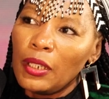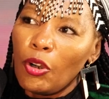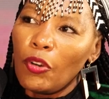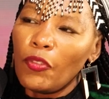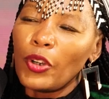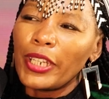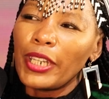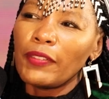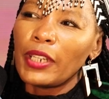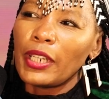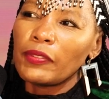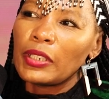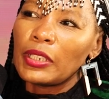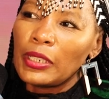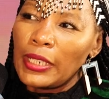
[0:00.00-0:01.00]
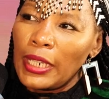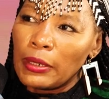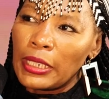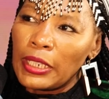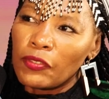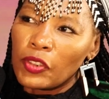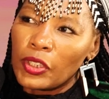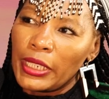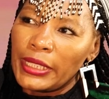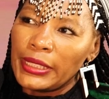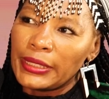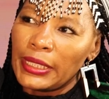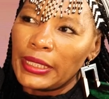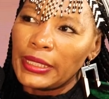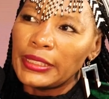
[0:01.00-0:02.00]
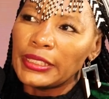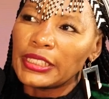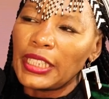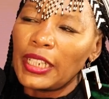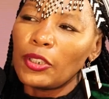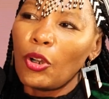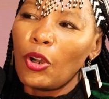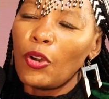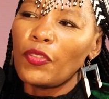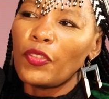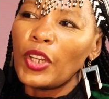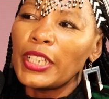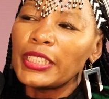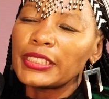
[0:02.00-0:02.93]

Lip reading: of whatever that they've created instead of